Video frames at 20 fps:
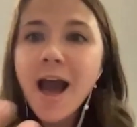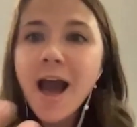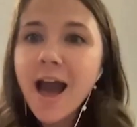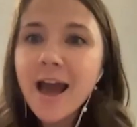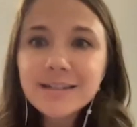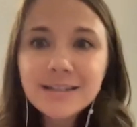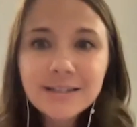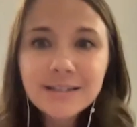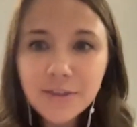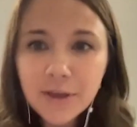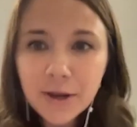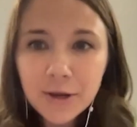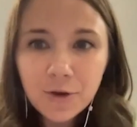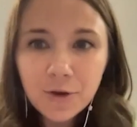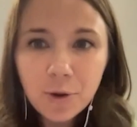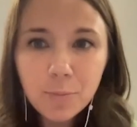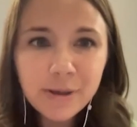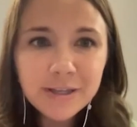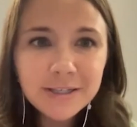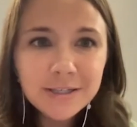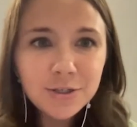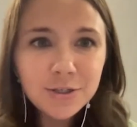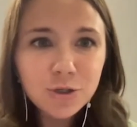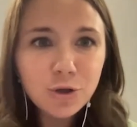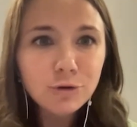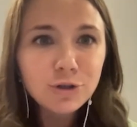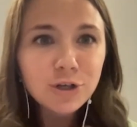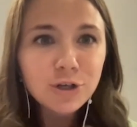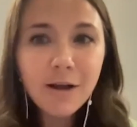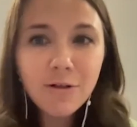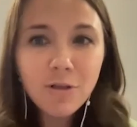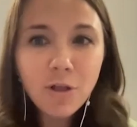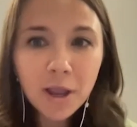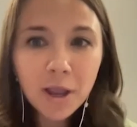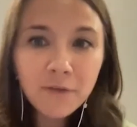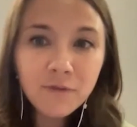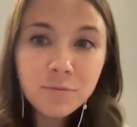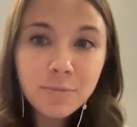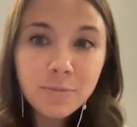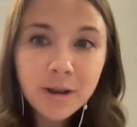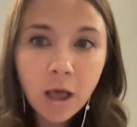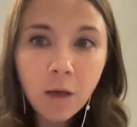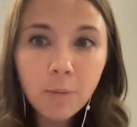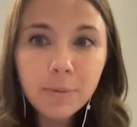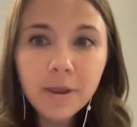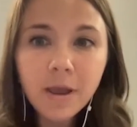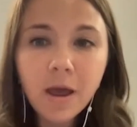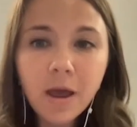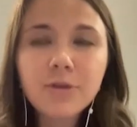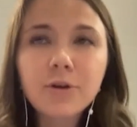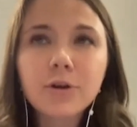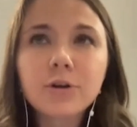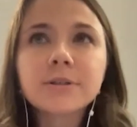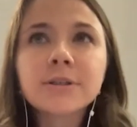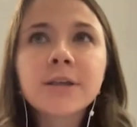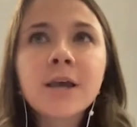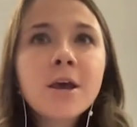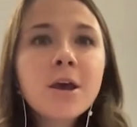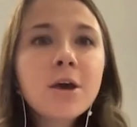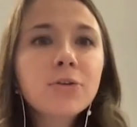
I see that you're a business coach. How long have you been helping others?